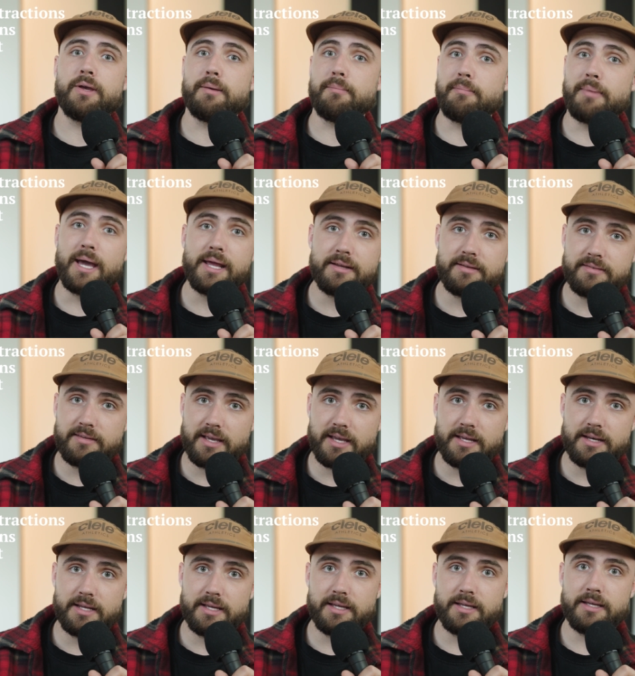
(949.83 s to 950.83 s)

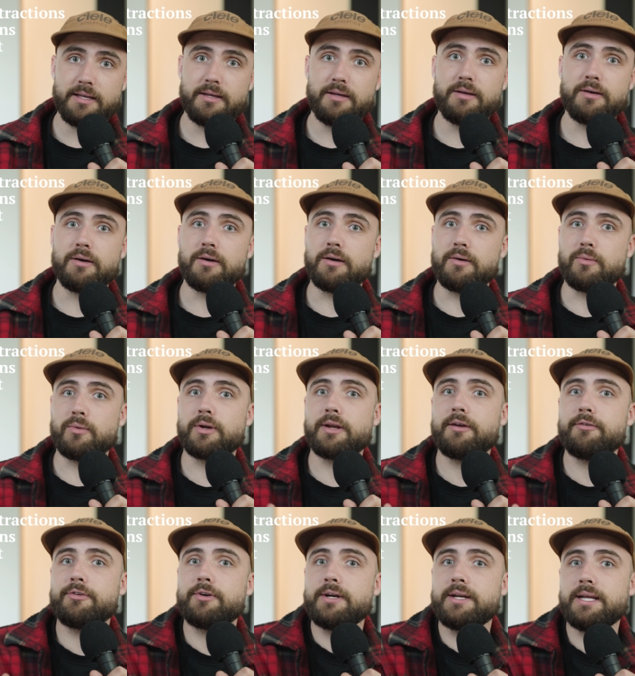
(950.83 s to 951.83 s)
meditating,
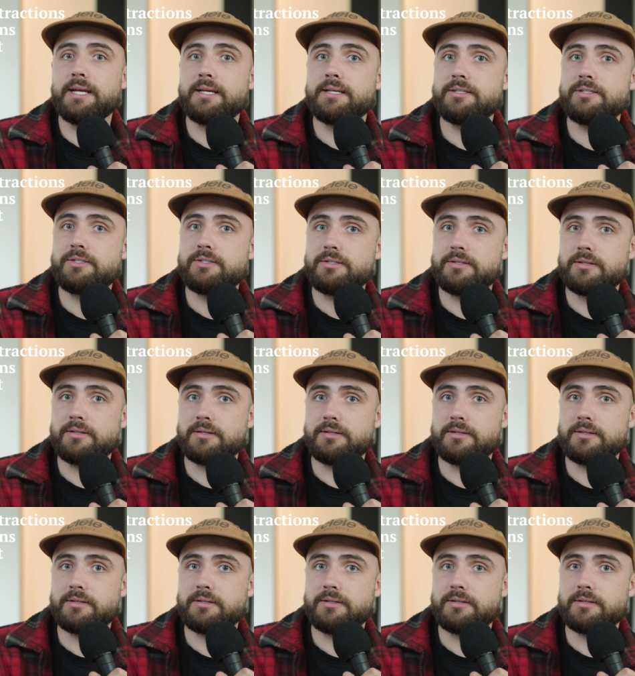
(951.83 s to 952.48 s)
whatever it is